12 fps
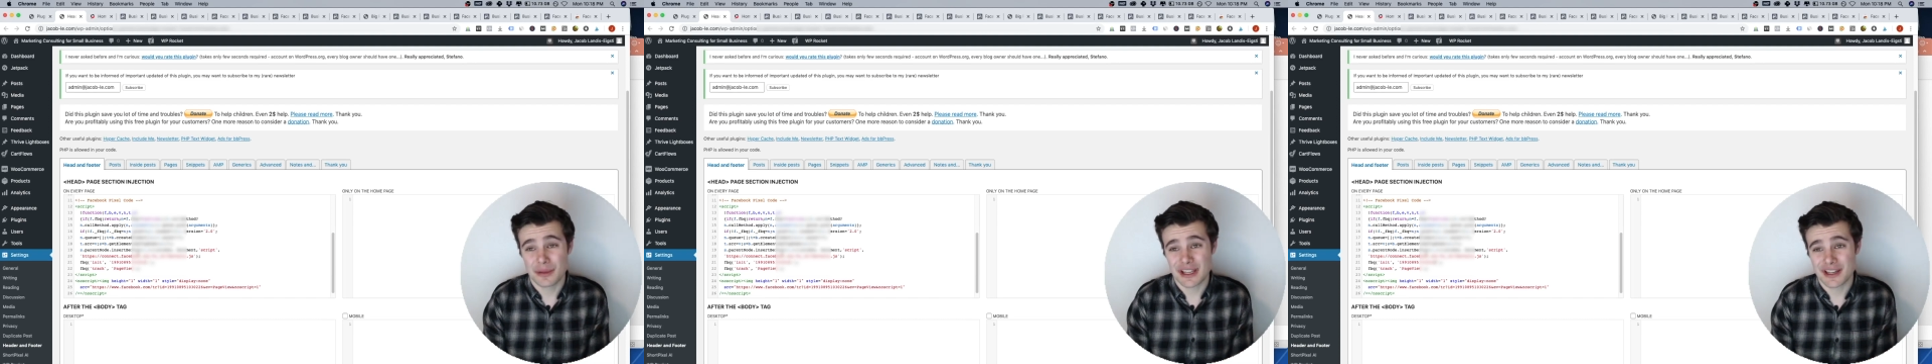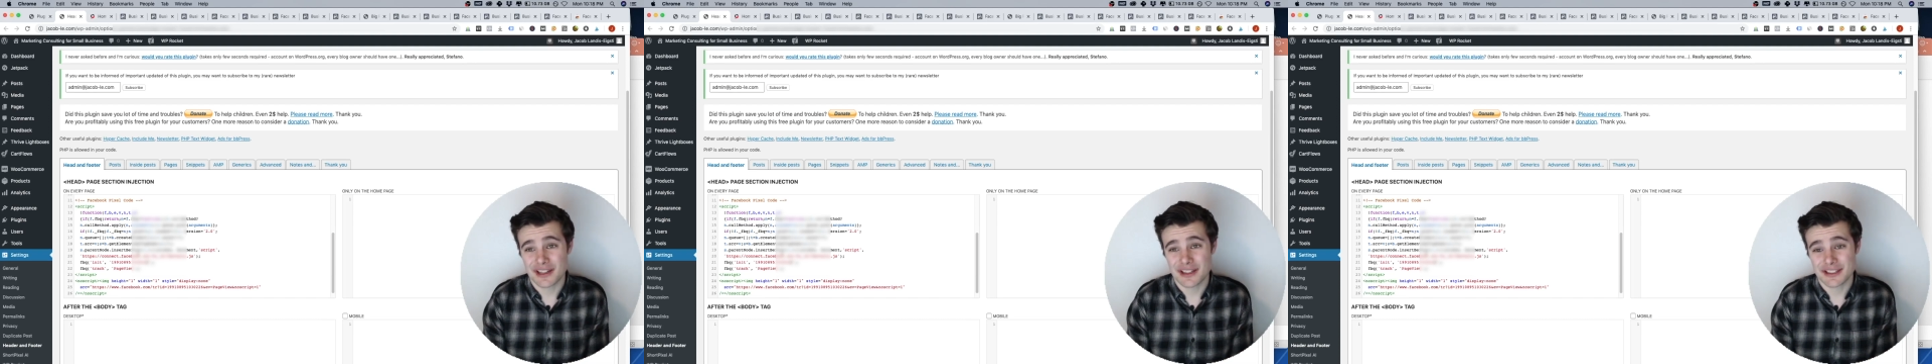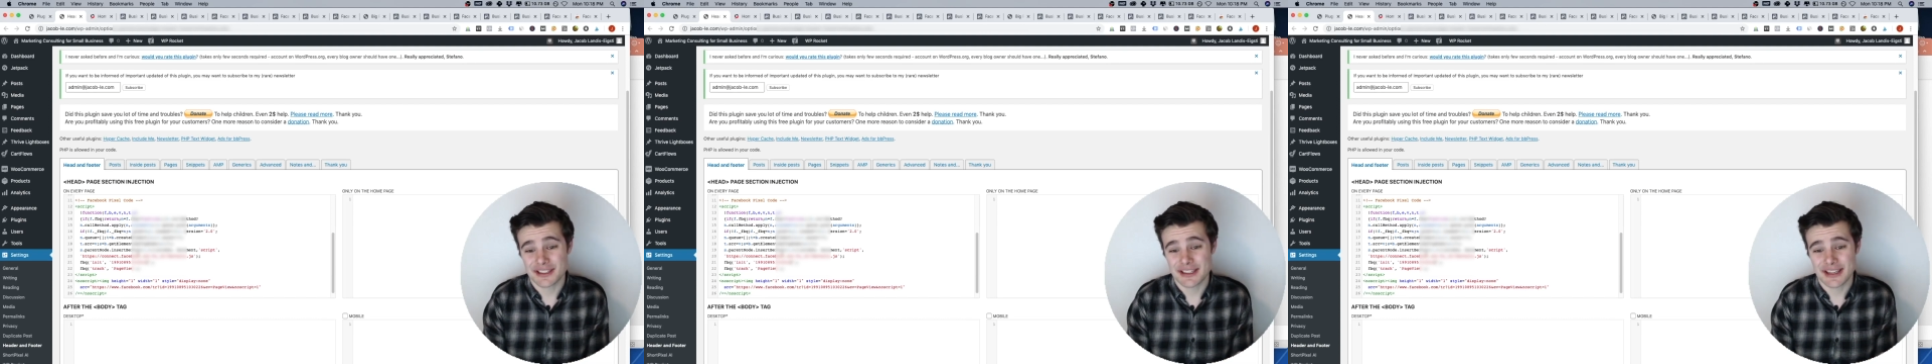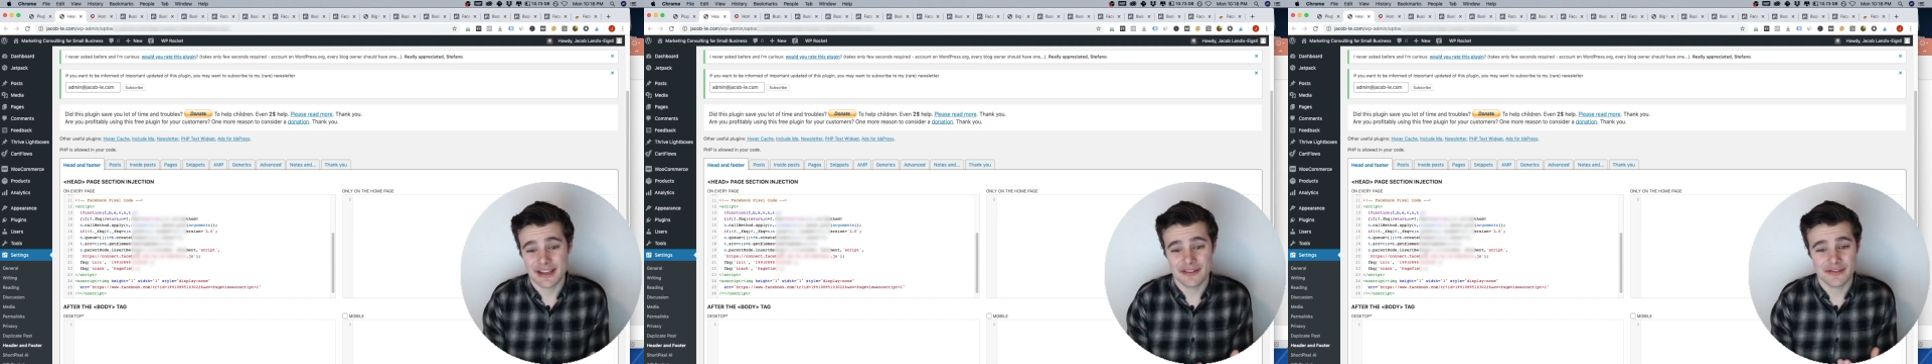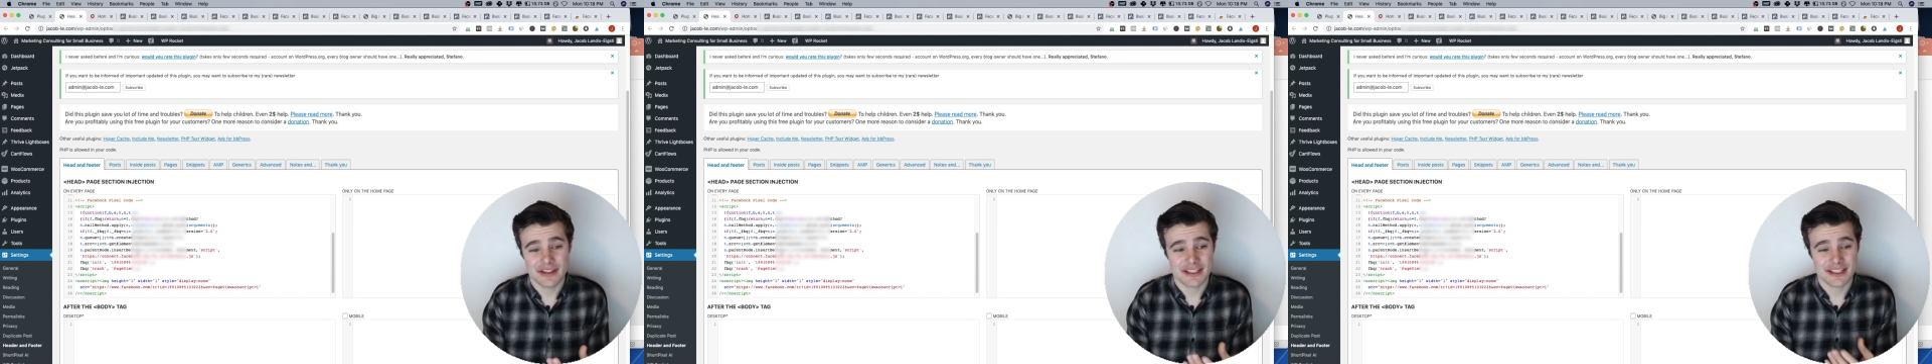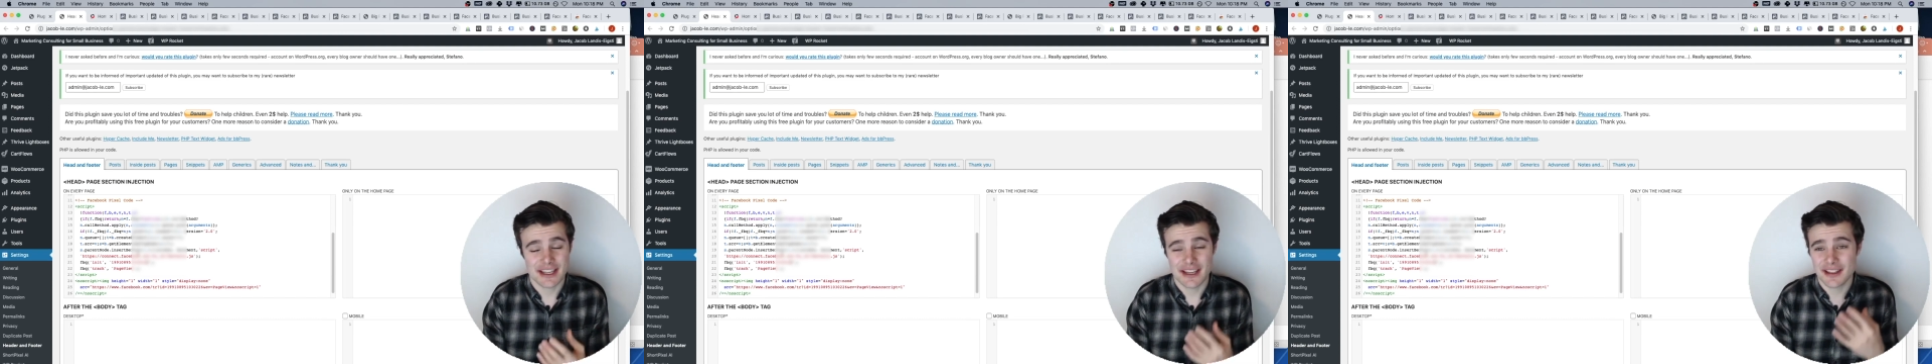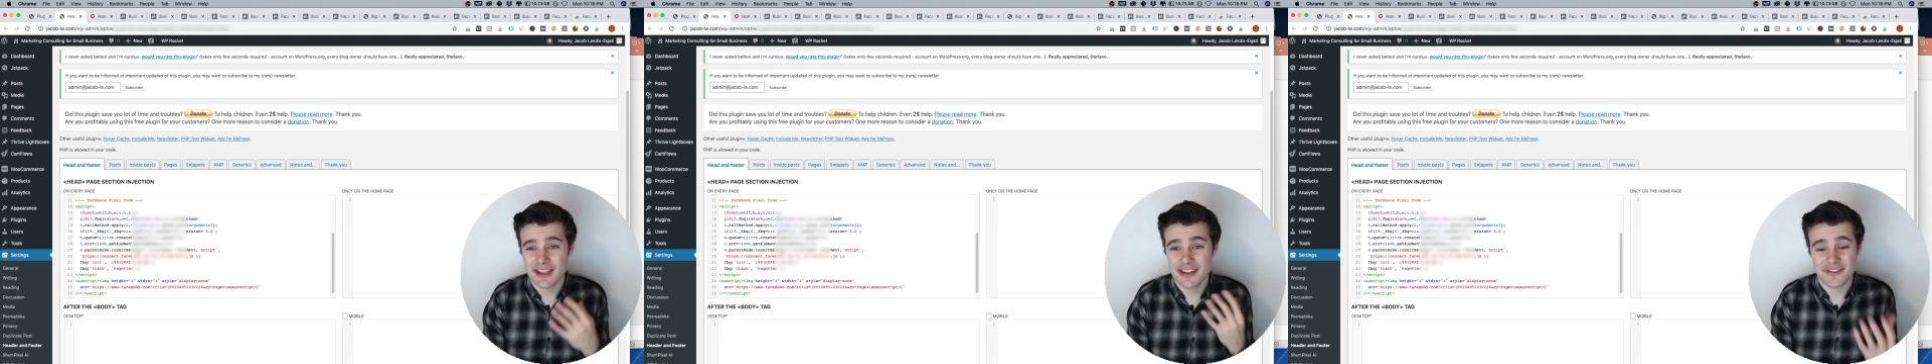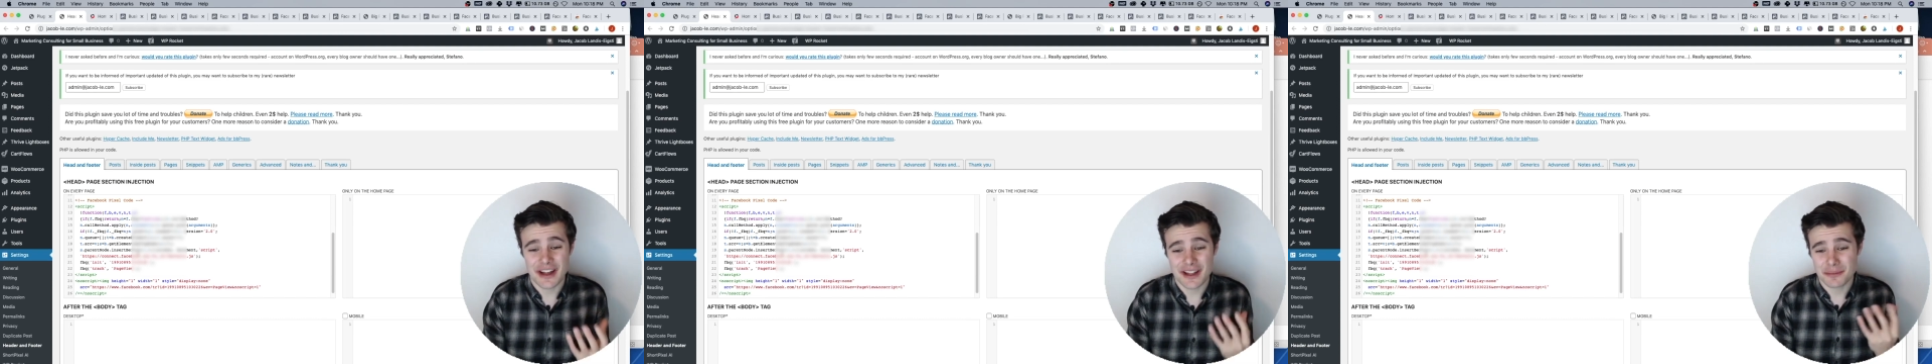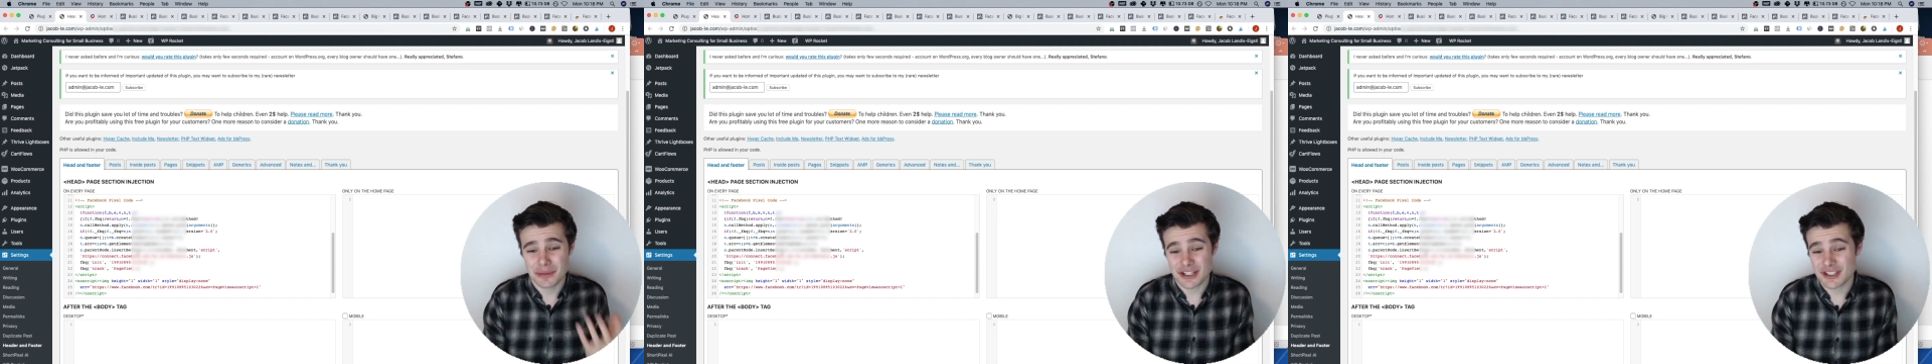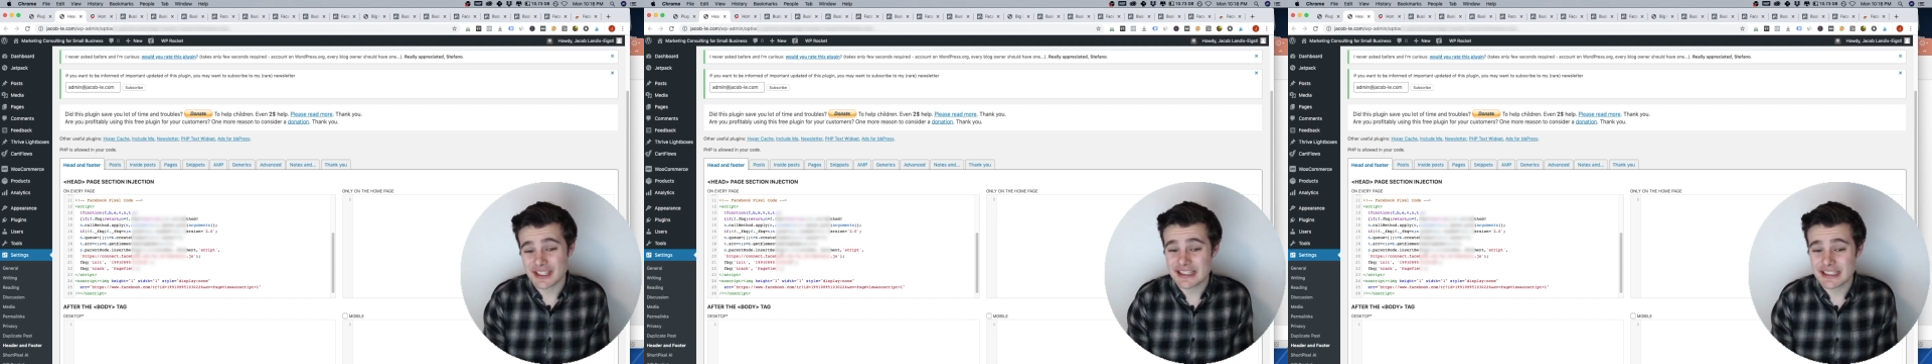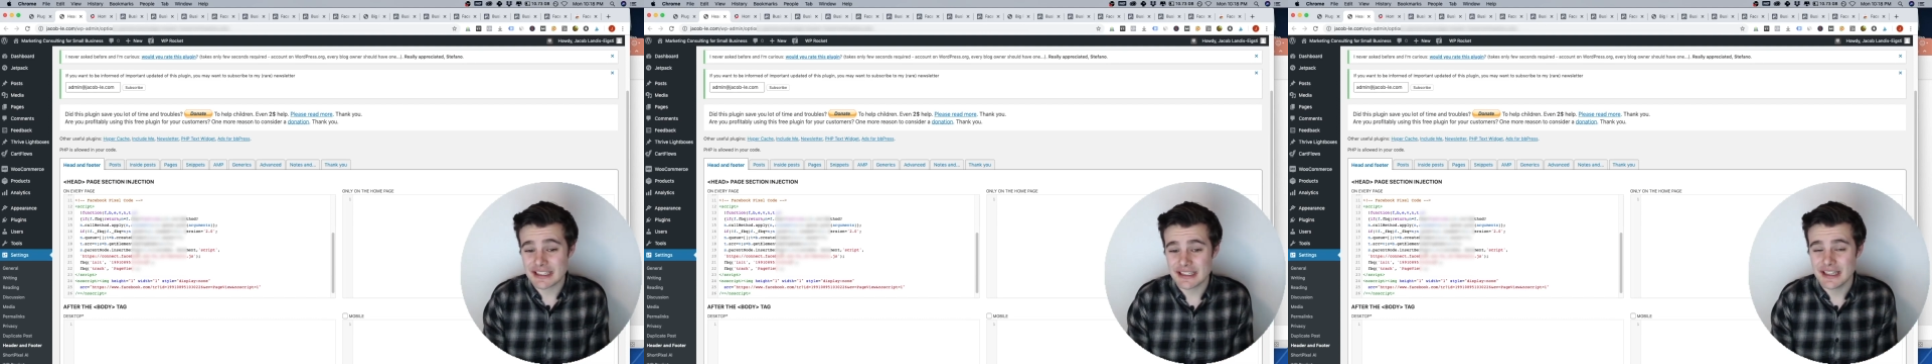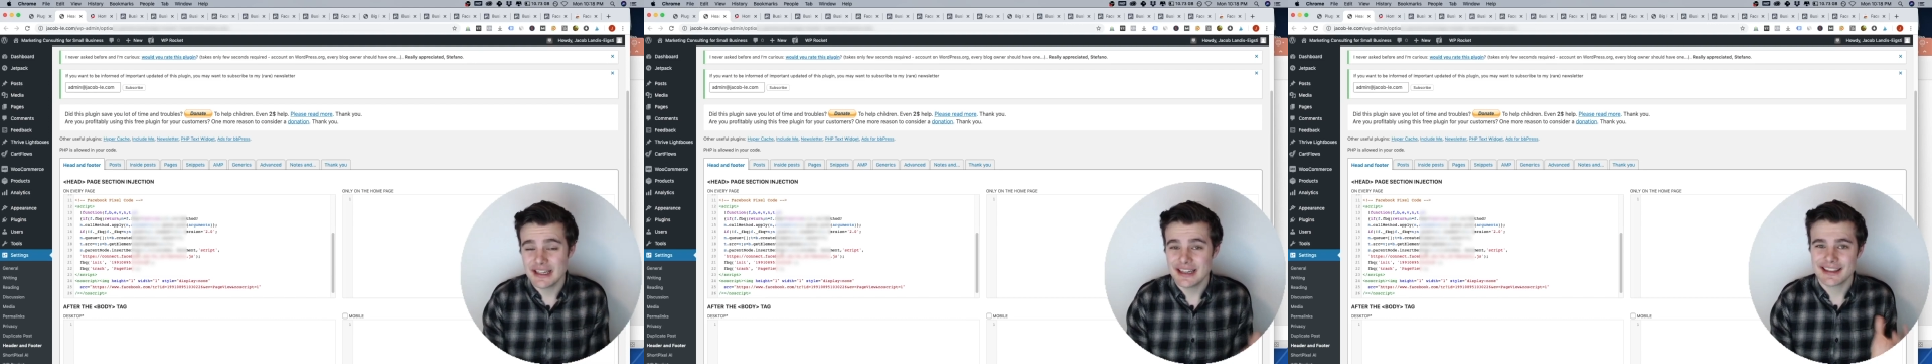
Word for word: because if it's saying invalid pixel I D,